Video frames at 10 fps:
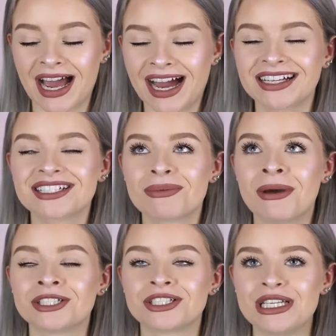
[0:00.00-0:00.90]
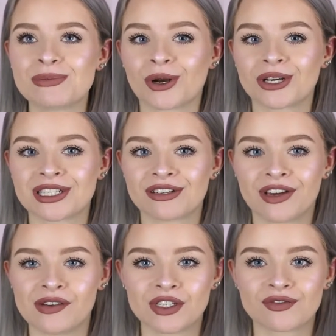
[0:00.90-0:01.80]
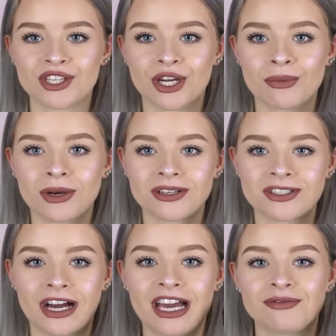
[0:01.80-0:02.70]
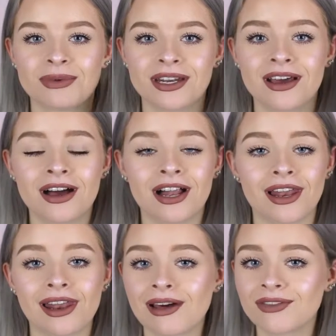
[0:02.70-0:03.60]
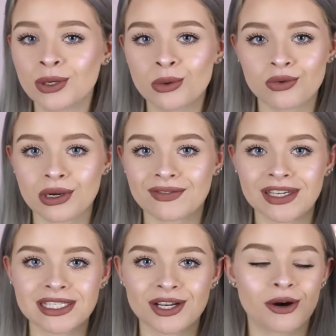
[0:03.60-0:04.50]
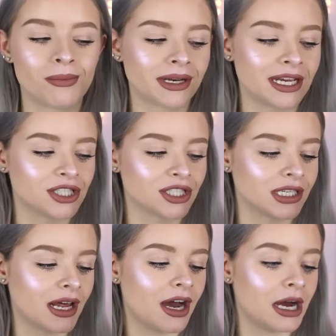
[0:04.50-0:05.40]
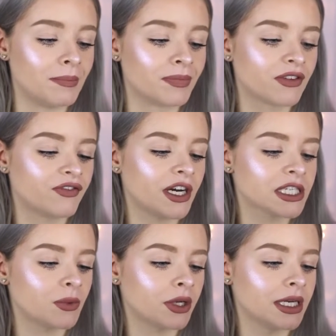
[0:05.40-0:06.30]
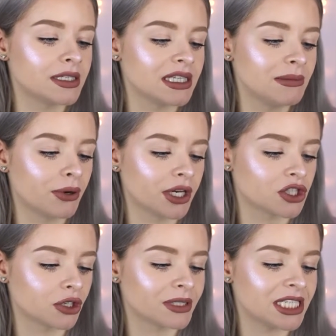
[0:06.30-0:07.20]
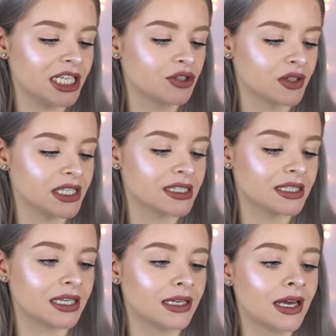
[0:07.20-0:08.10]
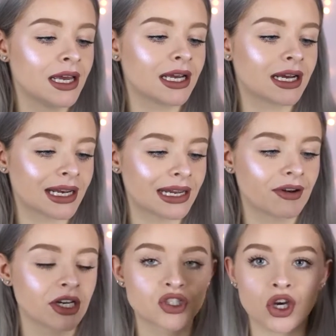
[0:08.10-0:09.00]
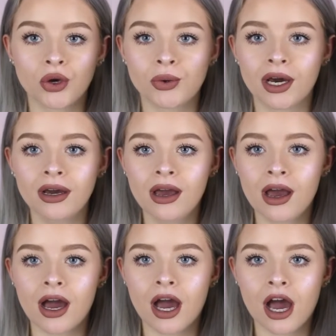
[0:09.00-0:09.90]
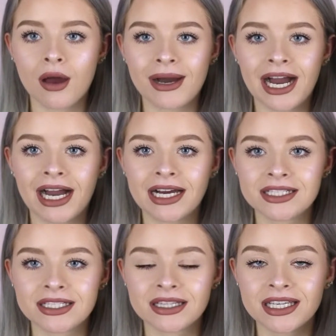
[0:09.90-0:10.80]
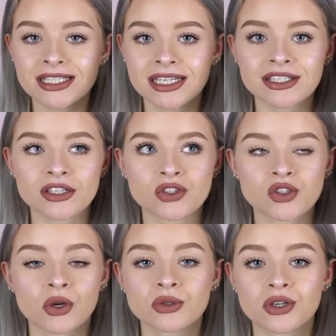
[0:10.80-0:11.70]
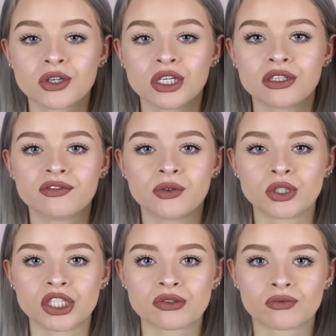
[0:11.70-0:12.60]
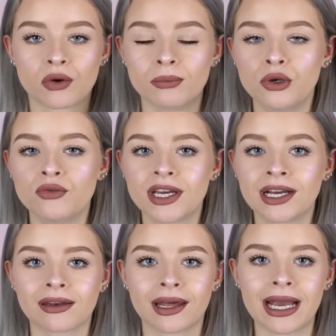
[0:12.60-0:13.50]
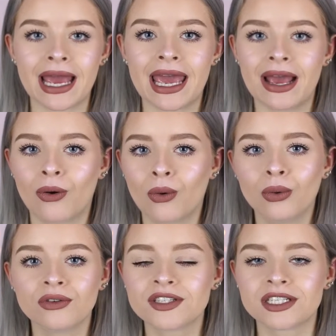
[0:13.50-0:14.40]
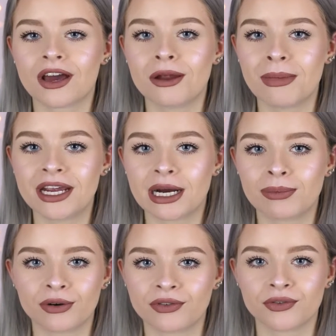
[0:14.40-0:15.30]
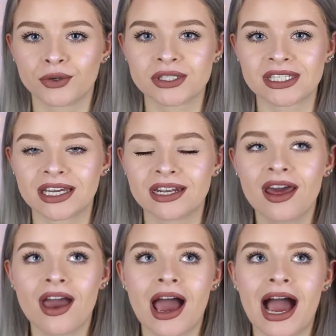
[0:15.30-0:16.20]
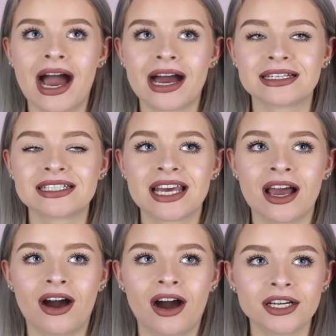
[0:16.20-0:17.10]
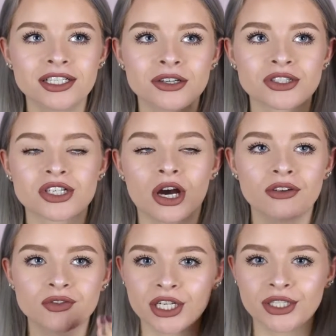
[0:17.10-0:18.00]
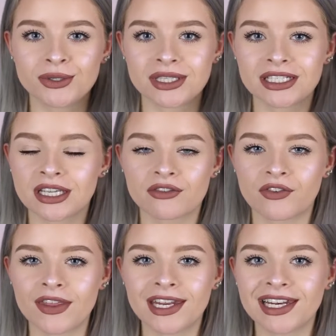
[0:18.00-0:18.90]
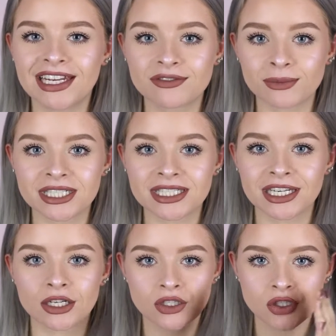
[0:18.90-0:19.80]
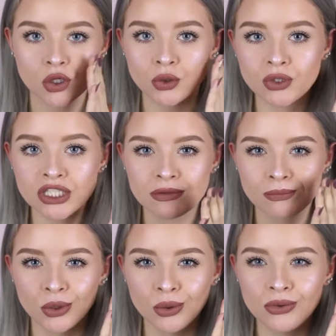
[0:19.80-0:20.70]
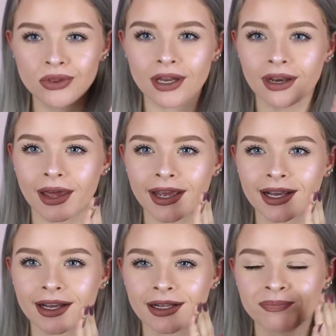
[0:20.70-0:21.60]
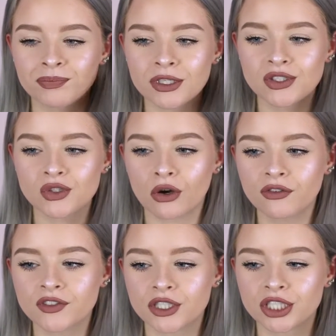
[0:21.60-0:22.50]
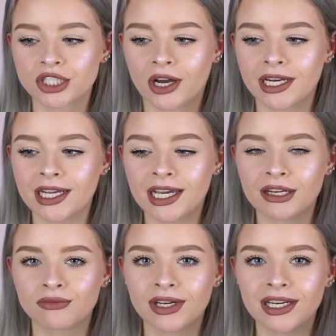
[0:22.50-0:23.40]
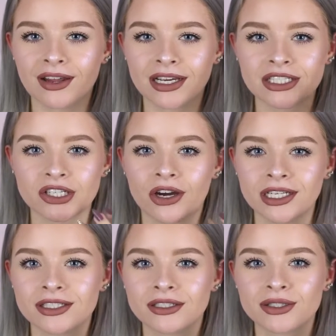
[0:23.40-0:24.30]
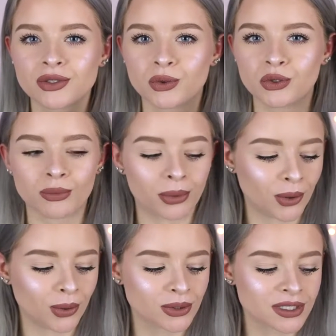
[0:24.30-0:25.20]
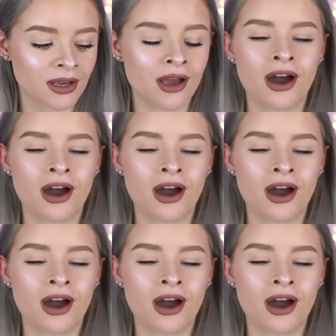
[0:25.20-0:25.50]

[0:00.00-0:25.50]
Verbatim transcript: had to mention these products in a favourites video because I have been loving all three of these in combination. Um, the first one is the Body Shop Tea Tree Skin Clearing Toner um, and this is so so good for just removing like all of the dirt and makeup off of your skin and I don't know just after I use this I find that it leaves my skin so smooth and like soft and shiny and it really like tightens all your pores.